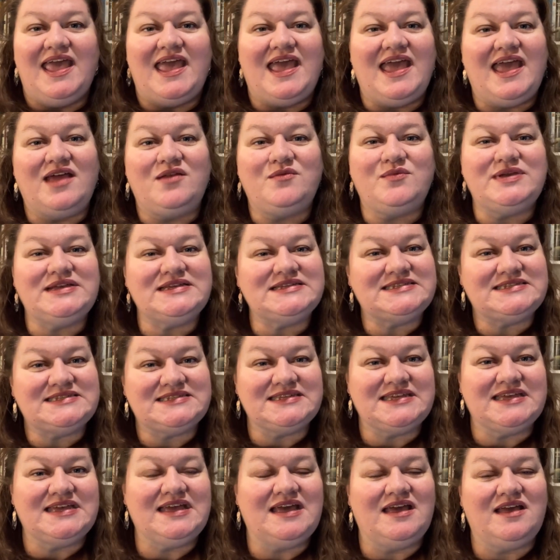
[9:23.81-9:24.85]
And we
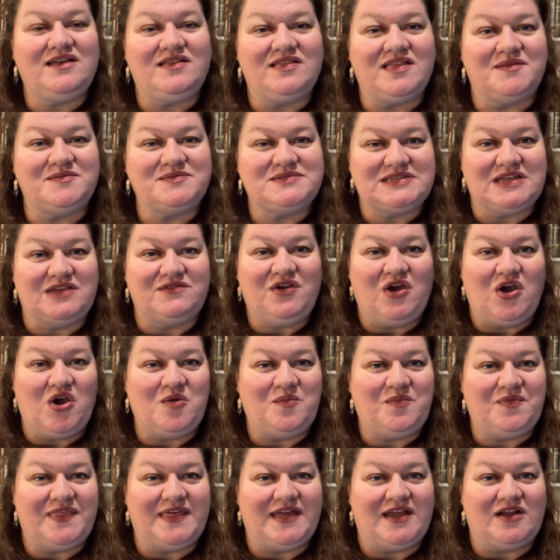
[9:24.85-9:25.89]
see a glimpse of
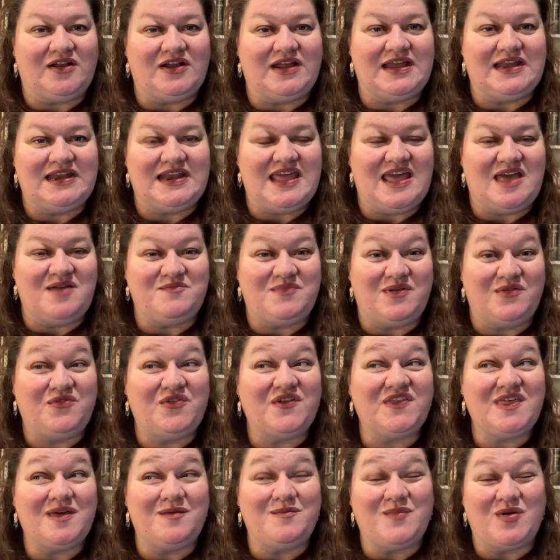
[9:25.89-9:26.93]
hope there in him. But
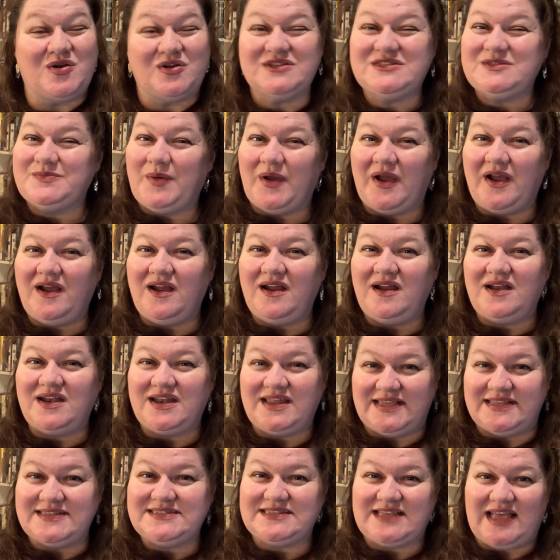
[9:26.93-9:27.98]
for the most part,
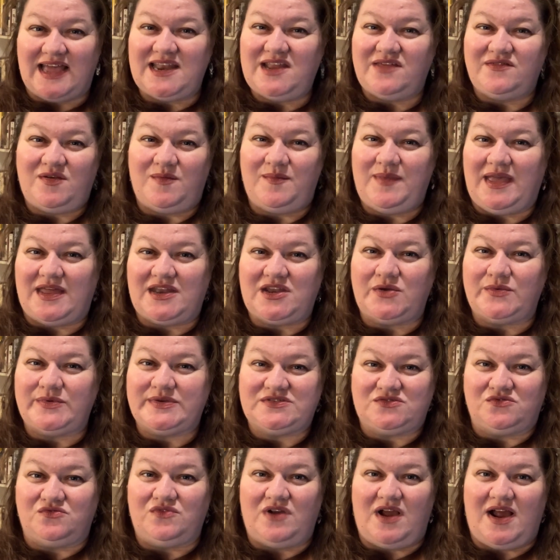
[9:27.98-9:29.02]
he's kind of a man who
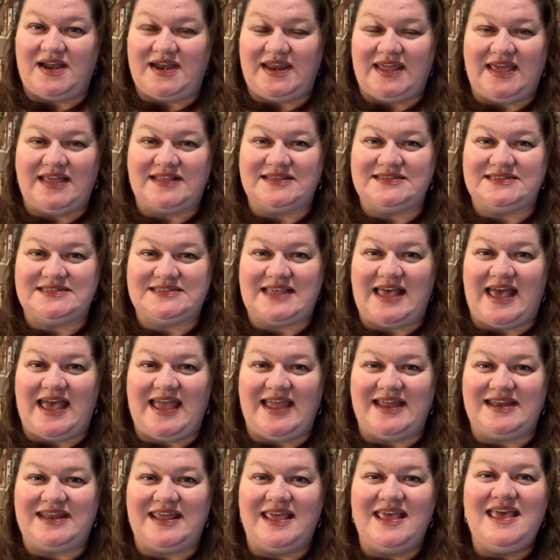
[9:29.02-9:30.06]
is rotting
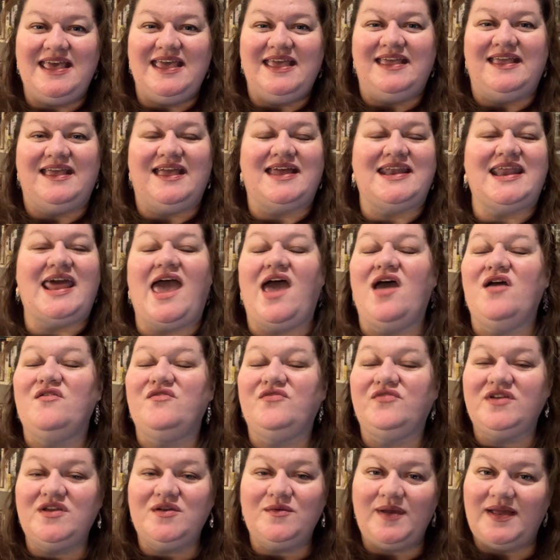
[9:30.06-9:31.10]
inside. Yet
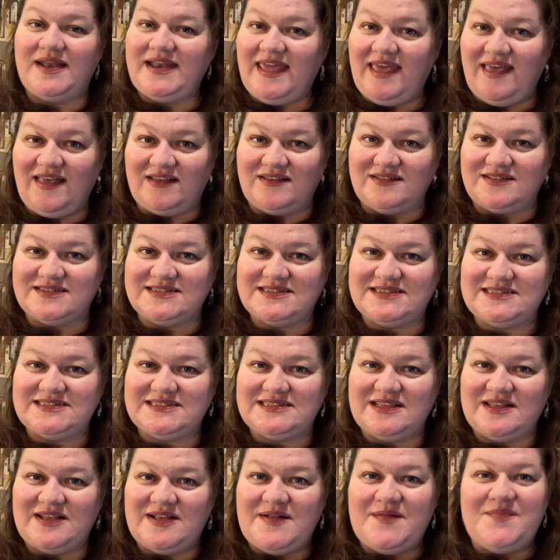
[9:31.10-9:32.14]
everyone
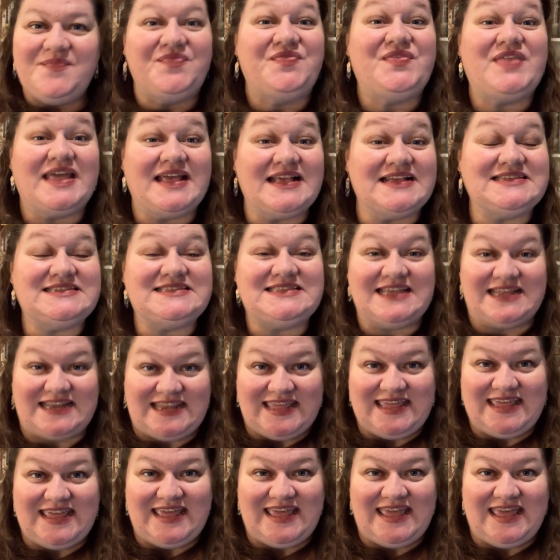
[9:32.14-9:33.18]
else thinks that
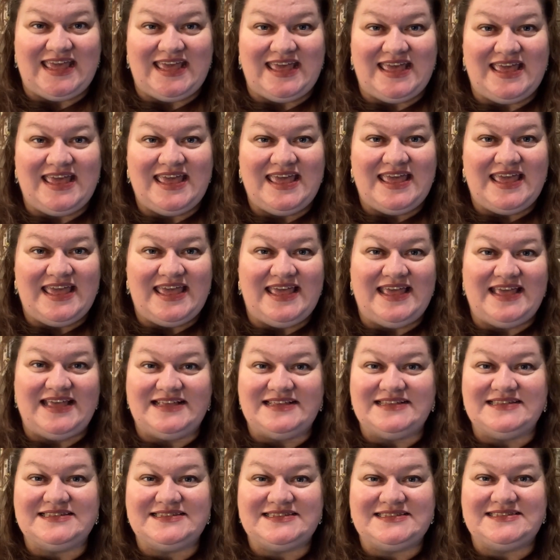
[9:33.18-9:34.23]
he
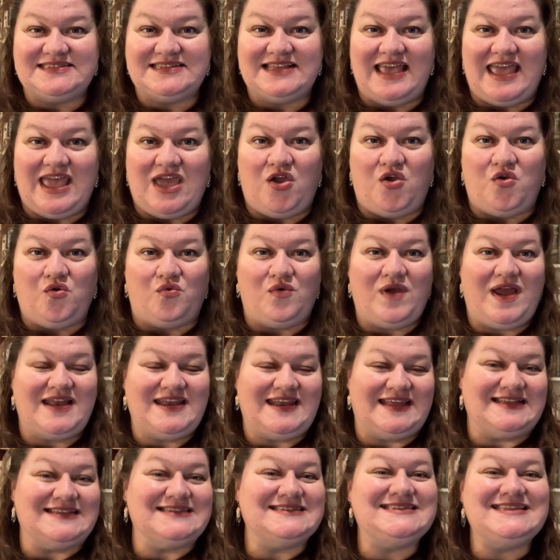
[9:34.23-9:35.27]
is a great
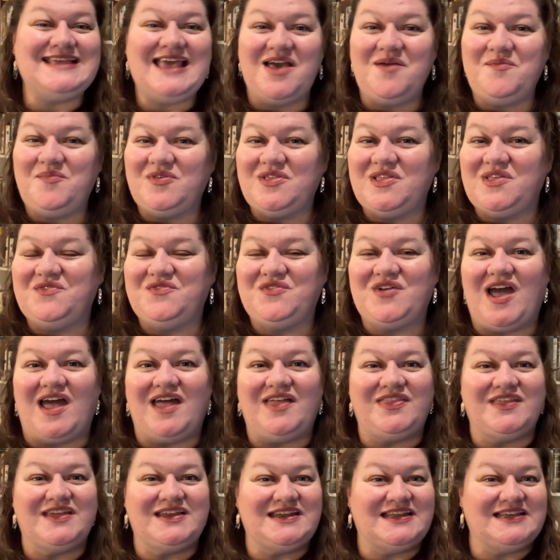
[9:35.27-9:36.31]
example of
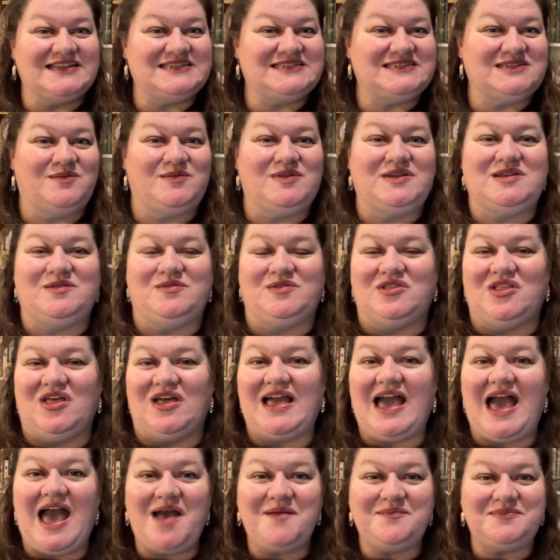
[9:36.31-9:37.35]
godliness, somebody to
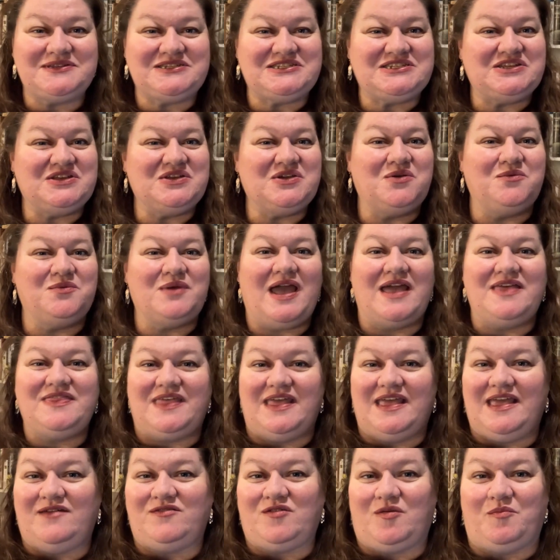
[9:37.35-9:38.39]
look up to, right?
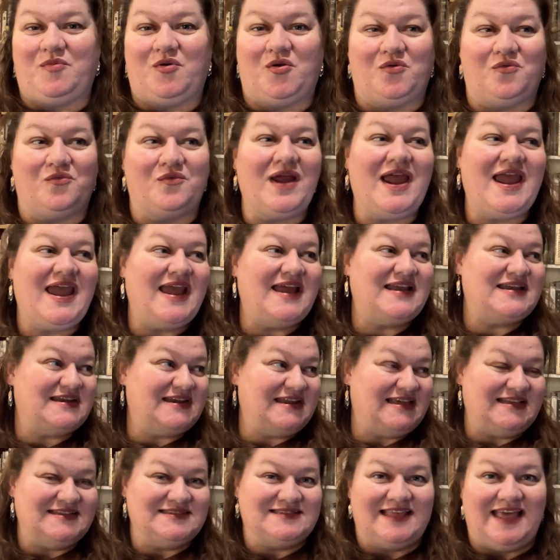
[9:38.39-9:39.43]
They get a parade and
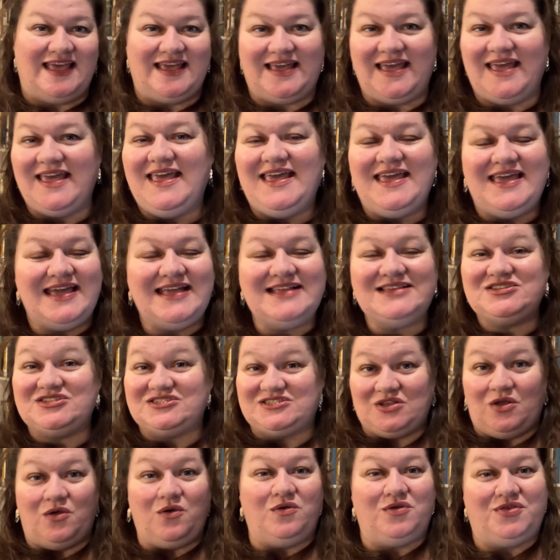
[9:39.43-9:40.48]
he's like, it's
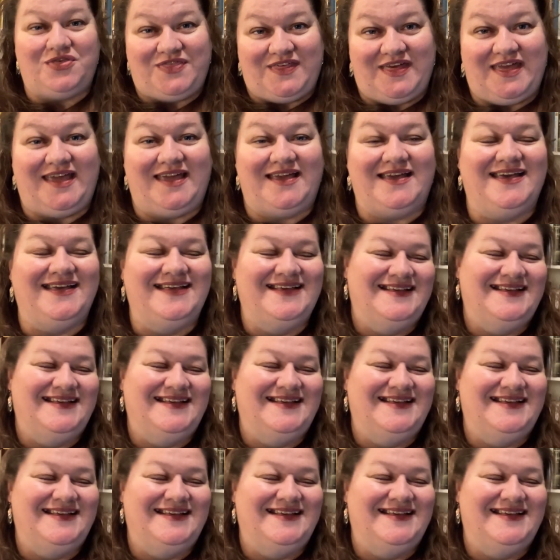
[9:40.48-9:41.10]
just a whole thing.